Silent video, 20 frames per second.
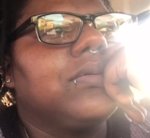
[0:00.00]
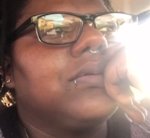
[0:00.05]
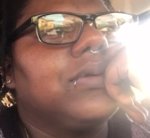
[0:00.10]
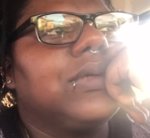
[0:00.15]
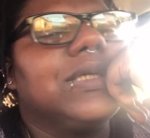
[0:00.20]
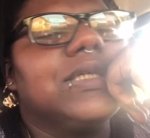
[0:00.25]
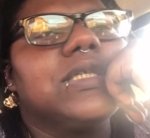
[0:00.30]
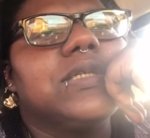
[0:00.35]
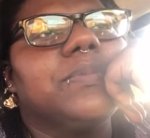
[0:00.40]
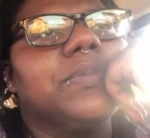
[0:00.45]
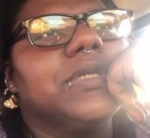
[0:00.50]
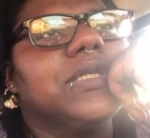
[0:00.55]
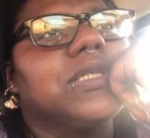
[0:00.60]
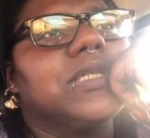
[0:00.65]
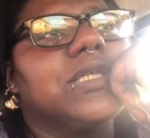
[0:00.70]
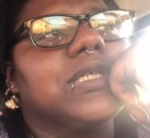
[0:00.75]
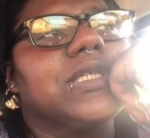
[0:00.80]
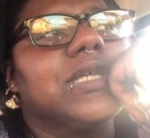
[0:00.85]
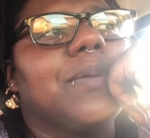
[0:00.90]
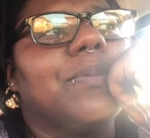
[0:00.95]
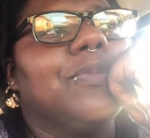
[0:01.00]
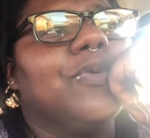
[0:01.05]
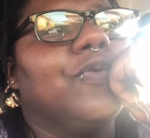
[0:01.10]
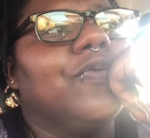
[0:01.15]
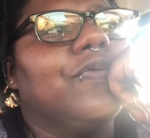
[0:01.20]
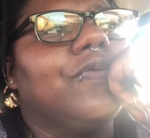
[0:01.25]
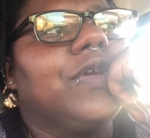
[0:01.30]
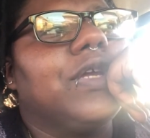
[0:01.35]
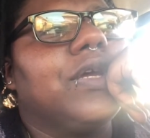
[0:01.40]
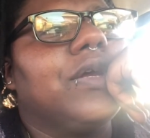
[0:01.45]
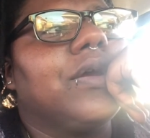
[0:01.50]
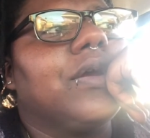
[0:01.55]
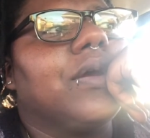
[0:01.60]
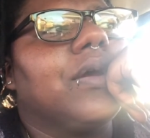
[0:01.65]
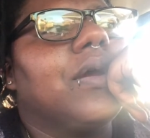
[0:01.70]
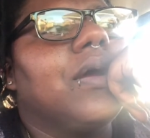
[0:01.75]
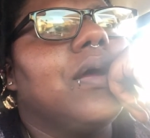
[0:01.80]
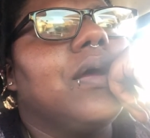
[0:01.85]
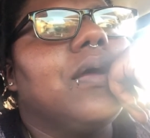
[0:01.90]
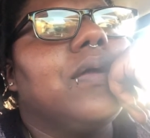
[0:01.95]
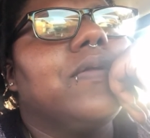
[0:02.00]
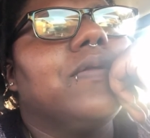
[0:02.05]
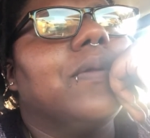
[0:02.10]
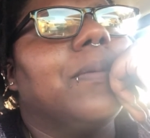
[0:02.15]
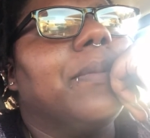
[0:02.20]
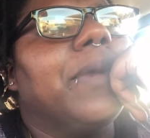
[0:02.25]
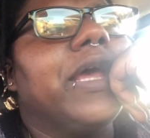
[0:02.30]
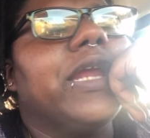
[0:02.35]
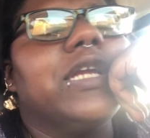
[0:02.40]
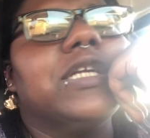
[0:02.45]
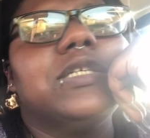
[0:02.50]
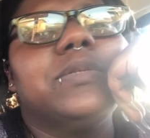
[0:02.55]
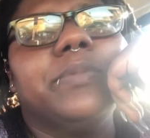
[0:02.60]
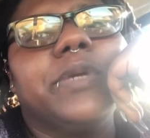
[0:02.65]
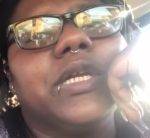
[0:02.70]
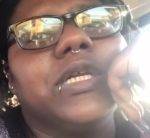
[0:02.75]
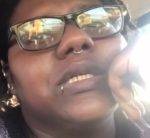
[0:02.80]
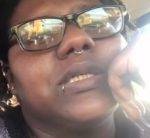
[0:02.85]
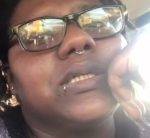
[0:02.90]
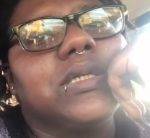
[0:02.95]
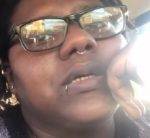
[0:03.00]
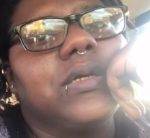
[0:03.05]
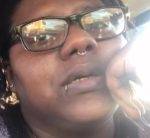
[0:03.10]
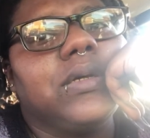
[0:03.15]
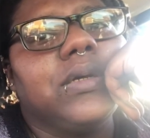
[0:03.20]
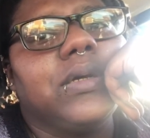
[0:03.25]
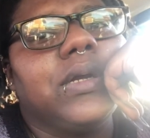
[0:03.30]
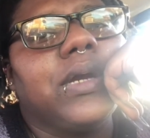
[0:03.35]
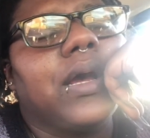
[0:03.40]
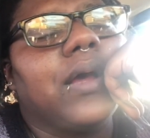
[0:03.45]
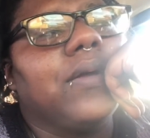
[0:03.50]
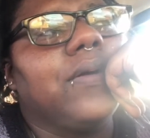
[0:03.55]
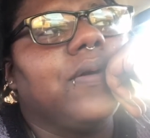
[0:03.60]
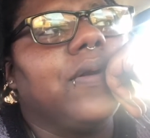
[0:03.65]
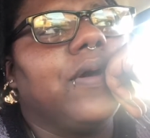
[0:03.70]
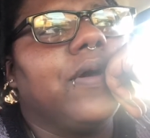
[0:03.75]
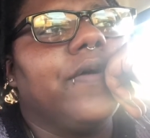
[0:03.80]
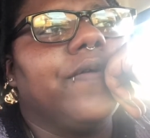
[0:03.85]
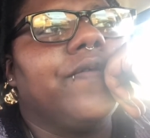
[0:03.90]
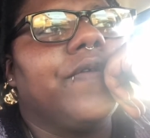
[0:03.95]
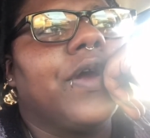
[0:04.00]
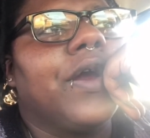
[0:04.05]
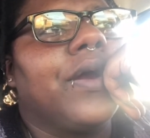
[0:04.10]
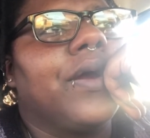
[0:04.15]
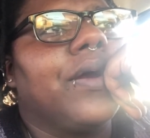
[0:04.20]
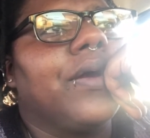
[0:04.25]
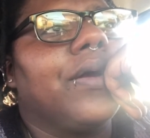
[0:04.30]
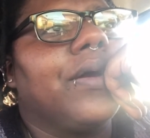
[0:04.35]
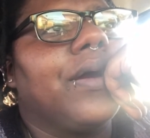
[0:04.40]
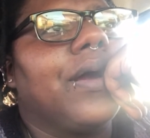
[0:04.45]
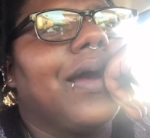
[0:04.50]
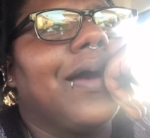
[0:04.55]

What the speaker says: That's been since I moved here. The management is good. I love her.